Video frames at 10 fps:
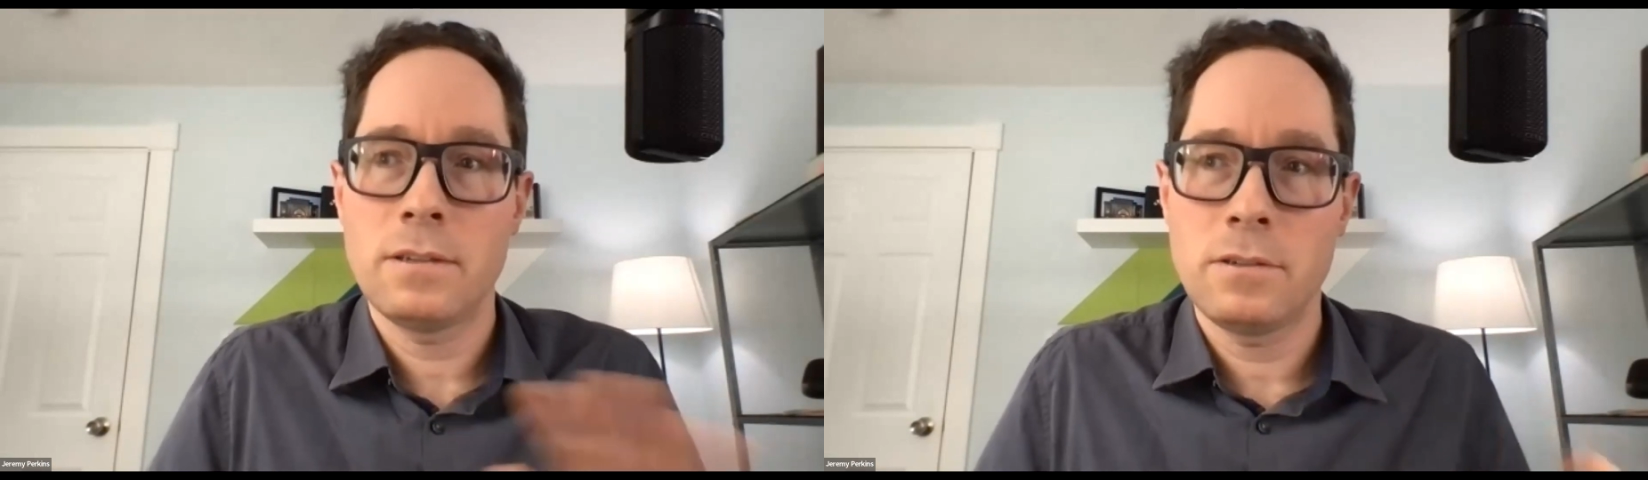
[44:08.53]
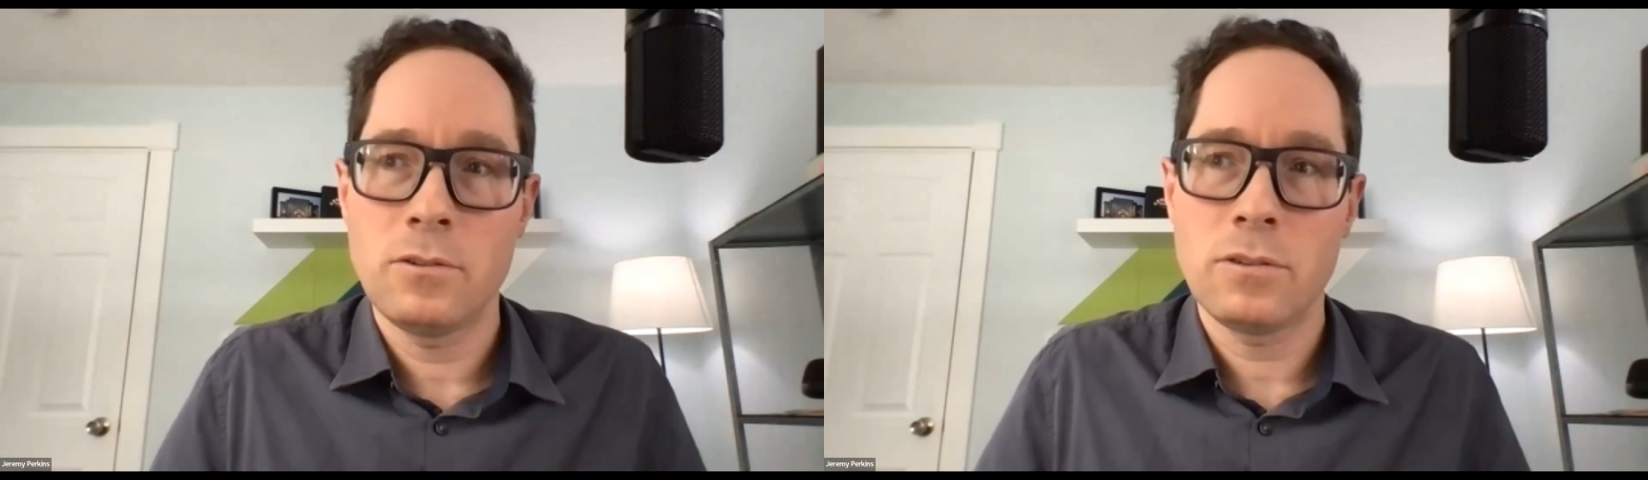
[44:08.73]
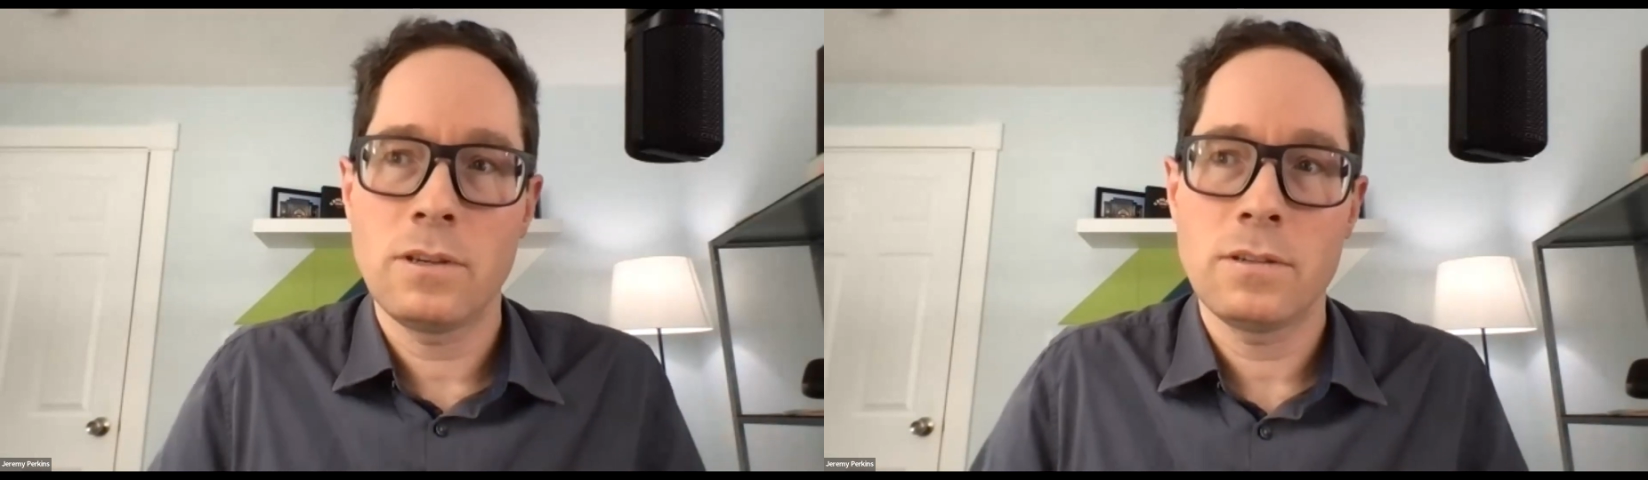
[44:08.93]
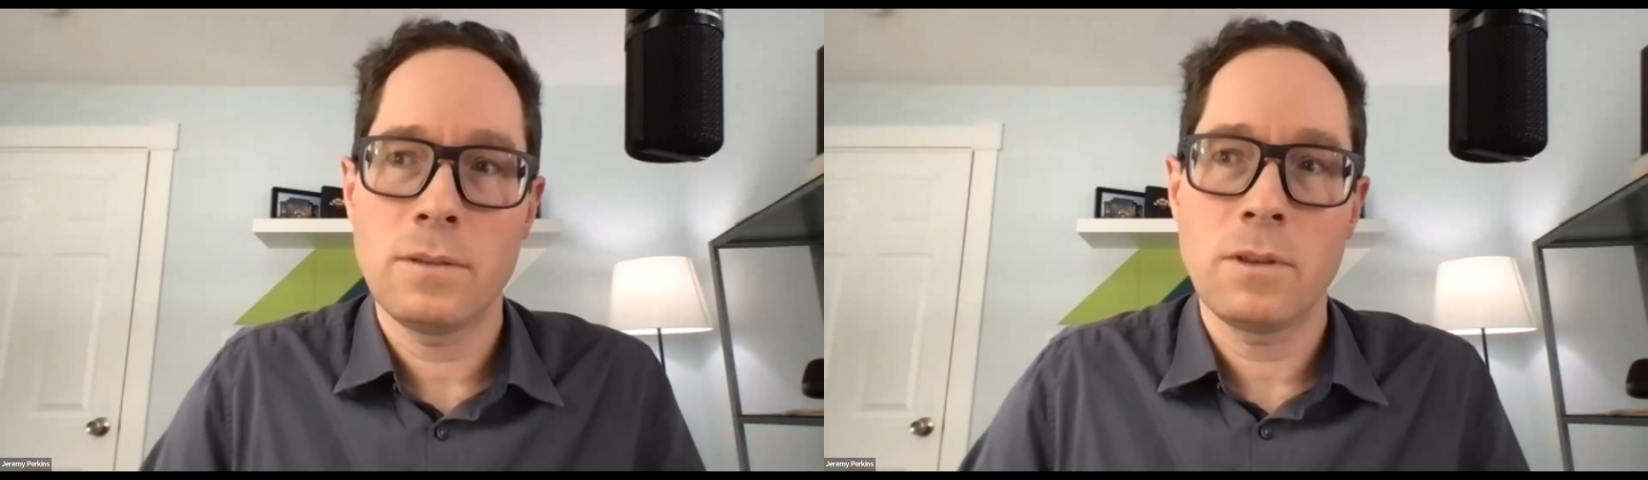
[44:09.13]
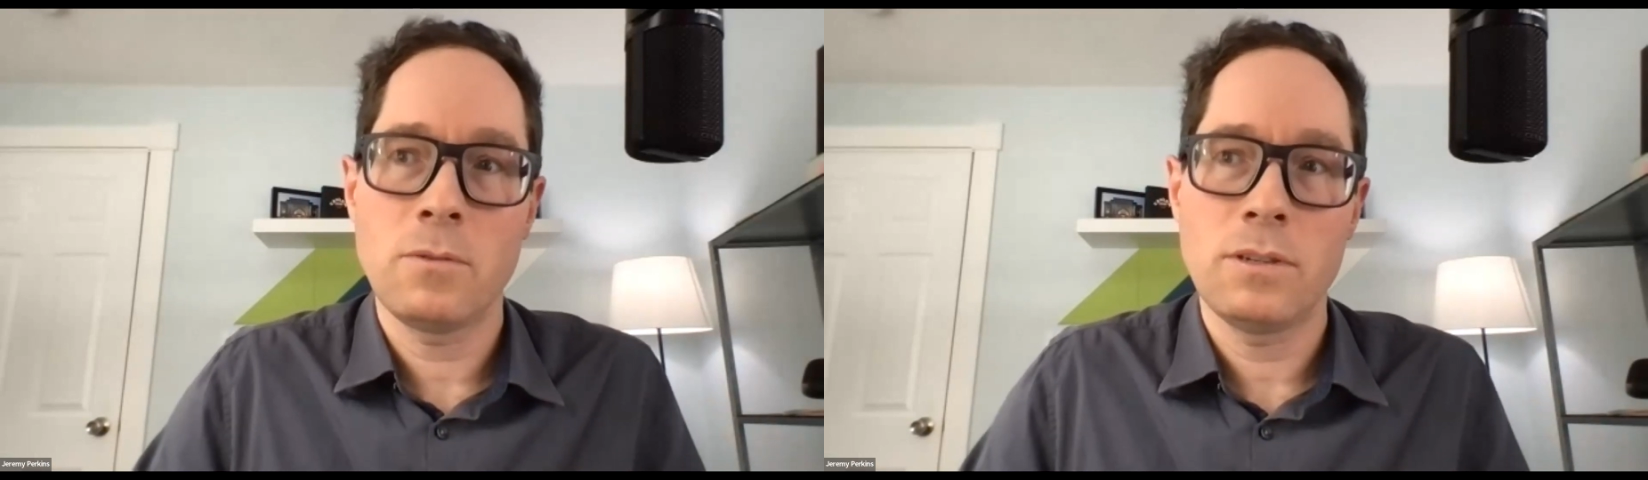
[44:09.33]
is usually
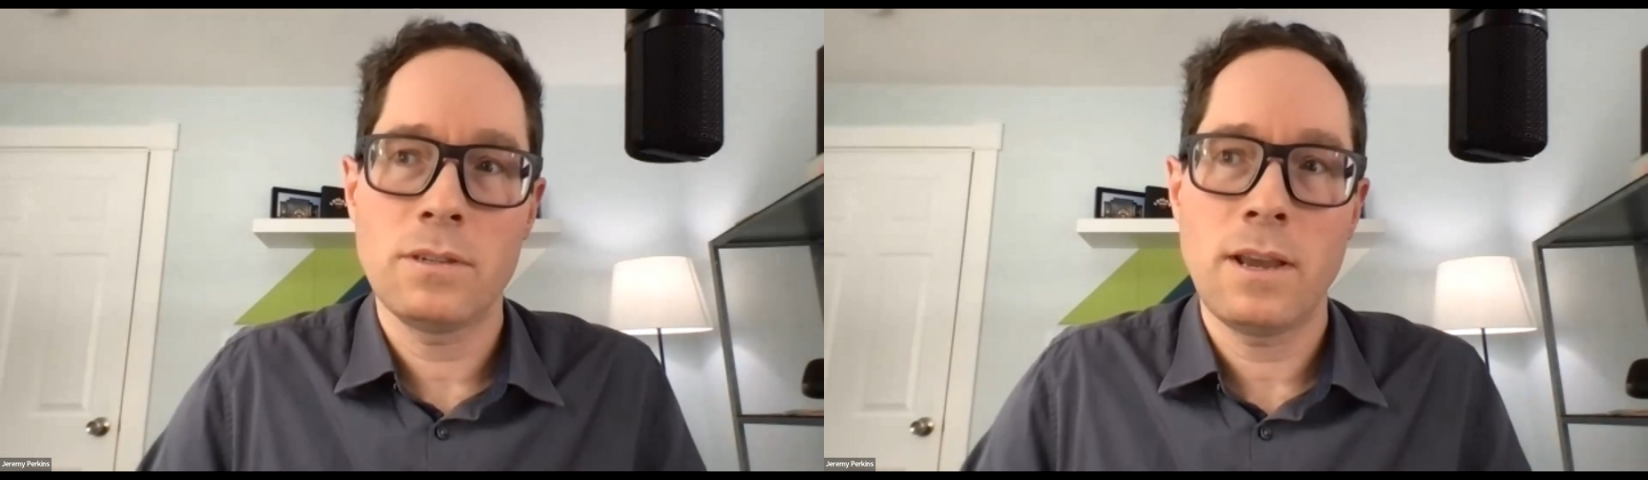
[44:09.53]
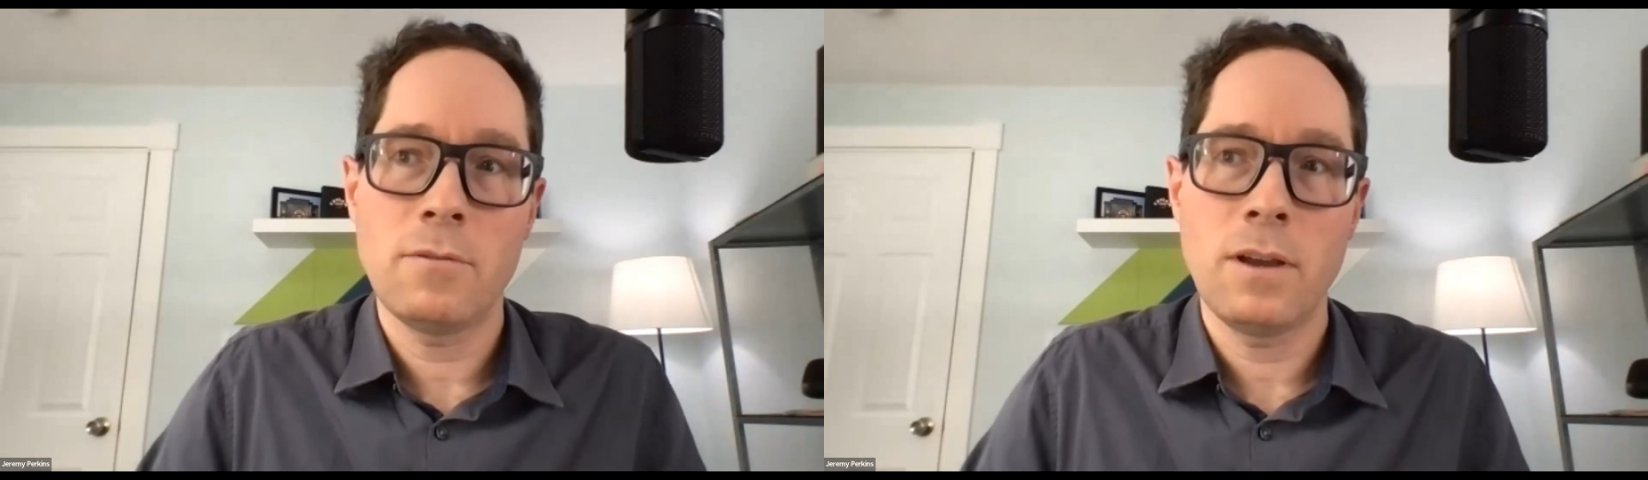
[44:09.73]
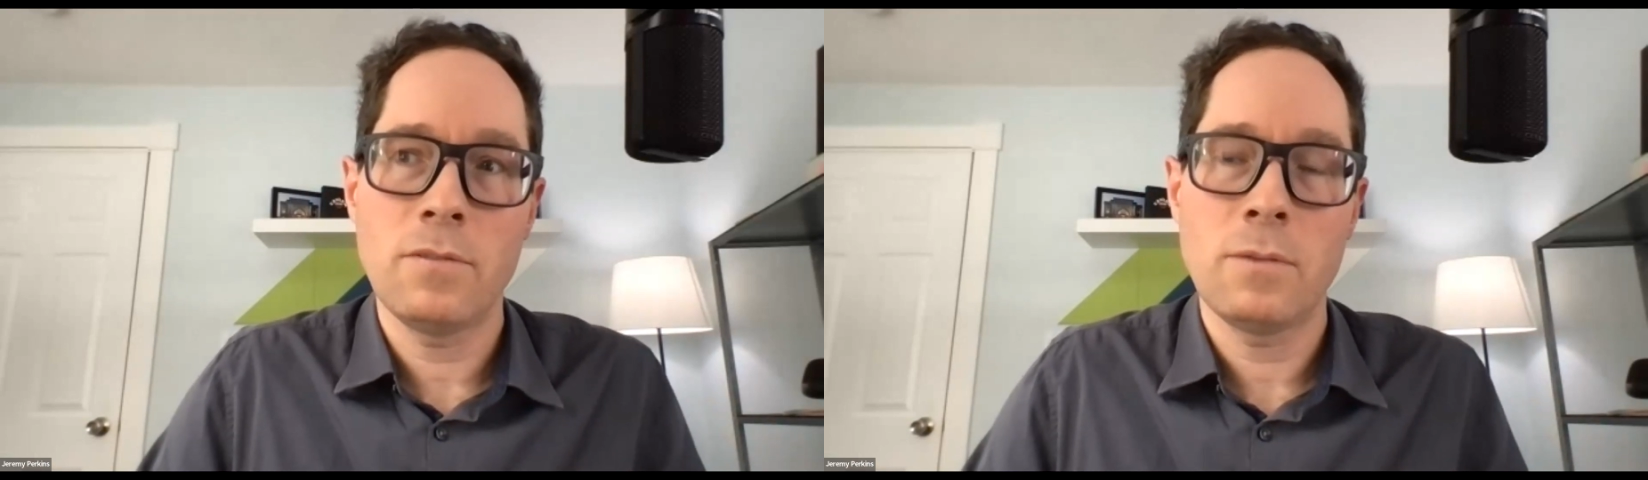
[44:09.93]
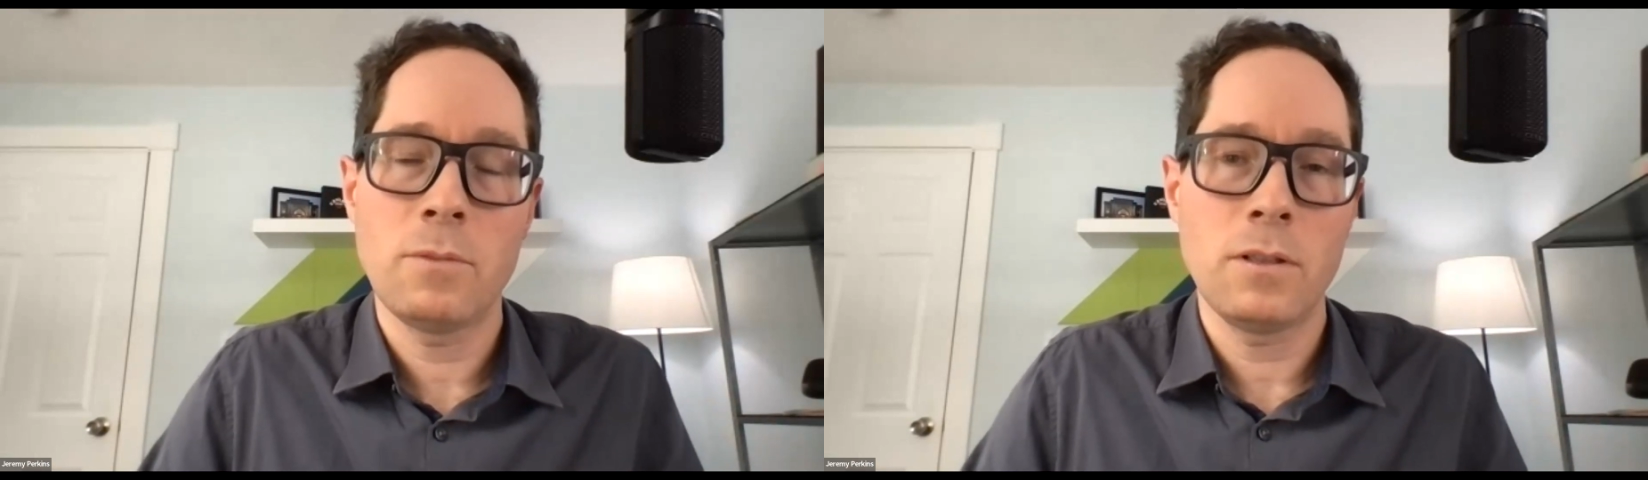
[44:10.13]
something we stay away from.